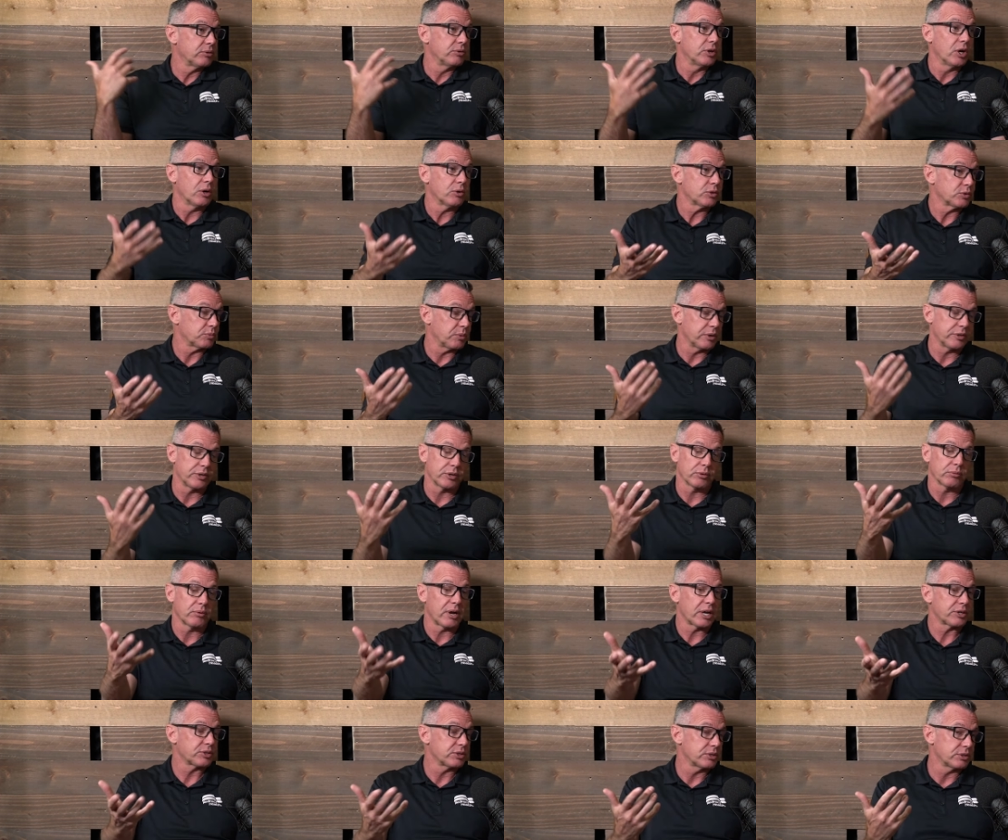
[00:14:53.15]
knows what they're
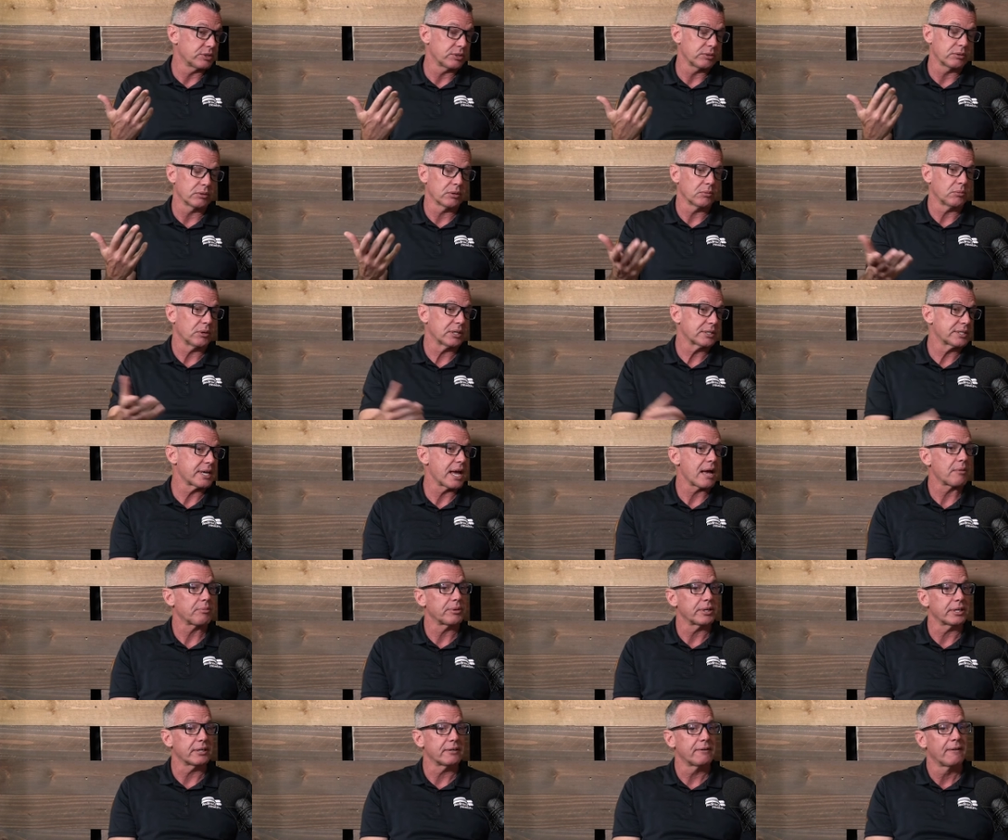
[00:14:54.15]
rushing to or what's
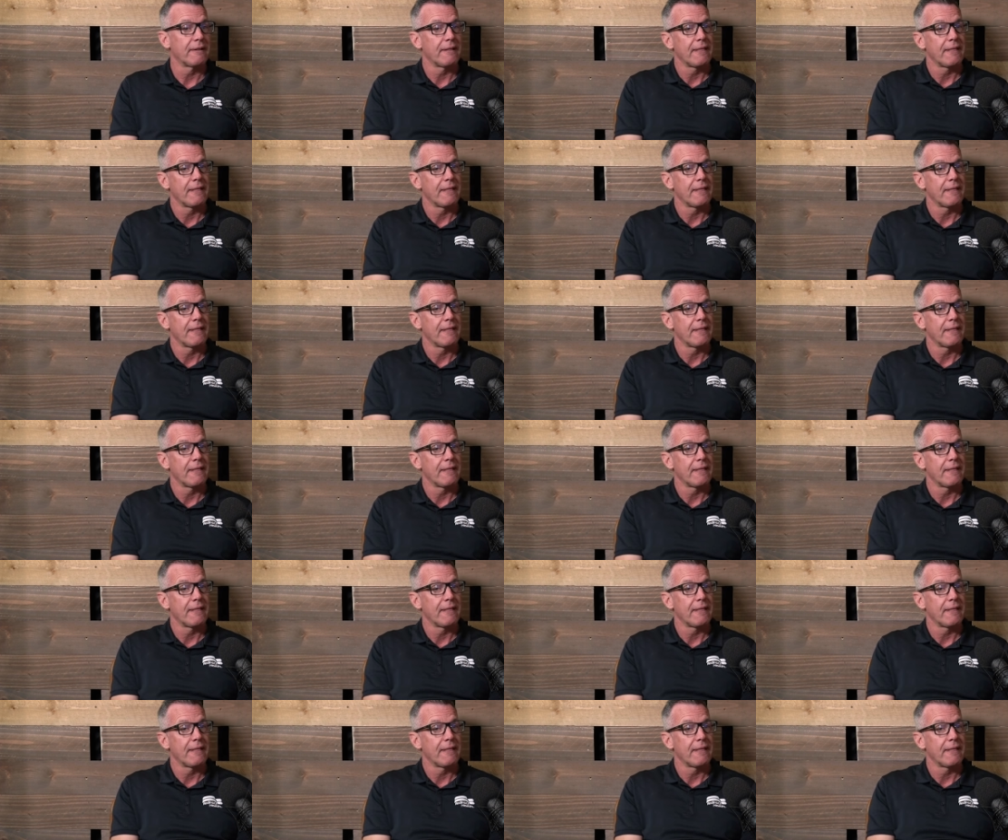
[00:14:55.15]
happening?